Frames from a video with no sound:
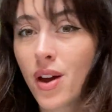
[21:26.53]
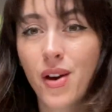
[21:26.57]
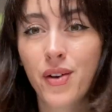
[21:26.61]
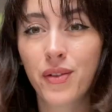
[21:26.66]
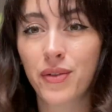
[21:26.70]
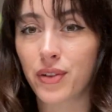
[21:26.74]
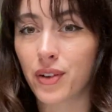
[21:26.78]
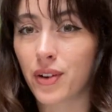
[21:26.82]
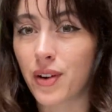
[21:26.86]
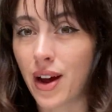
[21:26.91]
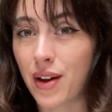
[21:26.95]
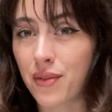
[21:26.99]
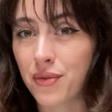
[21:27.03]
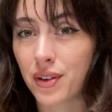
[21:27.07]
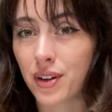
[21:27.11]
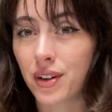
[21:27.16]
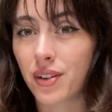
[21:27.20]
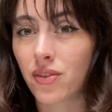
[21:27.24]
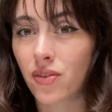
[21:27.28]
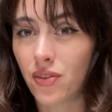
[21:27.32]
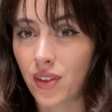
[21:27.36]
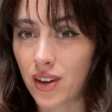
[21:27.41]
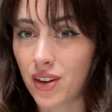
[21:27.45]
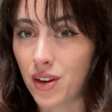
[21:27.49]
forever
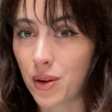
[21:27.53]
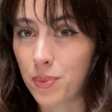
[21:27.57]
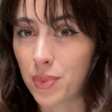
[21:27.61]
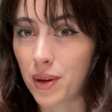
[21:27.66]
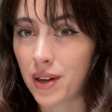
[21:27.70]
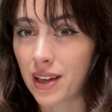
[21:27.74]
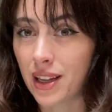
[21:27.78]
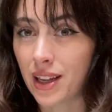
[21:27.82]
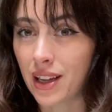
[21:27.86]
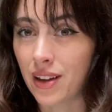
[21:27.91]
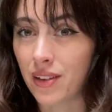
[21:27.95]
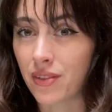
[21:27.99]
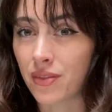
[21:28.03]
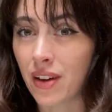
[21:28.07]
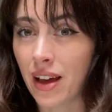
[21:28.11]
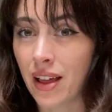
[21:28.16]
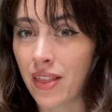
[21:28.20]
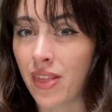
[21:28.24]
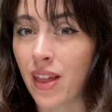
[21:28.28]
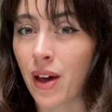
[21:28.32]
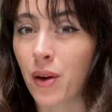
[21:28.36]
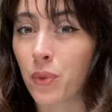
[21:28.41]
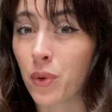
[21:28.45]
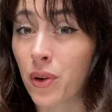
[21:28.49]
than you believe
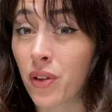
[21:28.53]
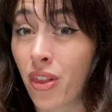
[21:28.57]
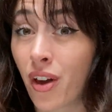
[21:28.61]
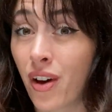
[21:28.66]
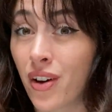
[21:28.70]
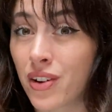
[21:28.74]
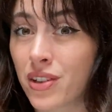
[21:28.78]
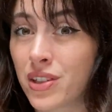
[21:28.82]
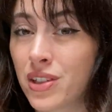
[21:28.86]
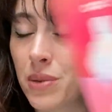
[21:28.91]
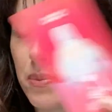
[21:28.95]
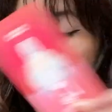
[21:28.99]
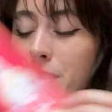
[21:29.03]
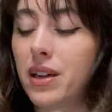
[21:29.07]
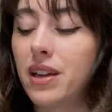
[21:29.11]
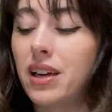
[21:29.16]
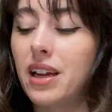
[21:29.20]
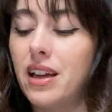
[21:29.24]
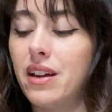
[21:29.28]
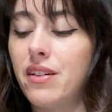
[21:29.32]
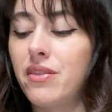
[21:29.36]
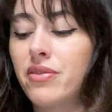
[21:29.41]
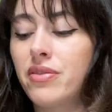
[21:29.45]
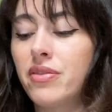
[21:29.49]
and that we're taught to
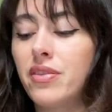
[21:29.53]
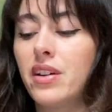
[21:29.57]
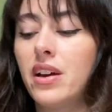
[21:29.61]
believe.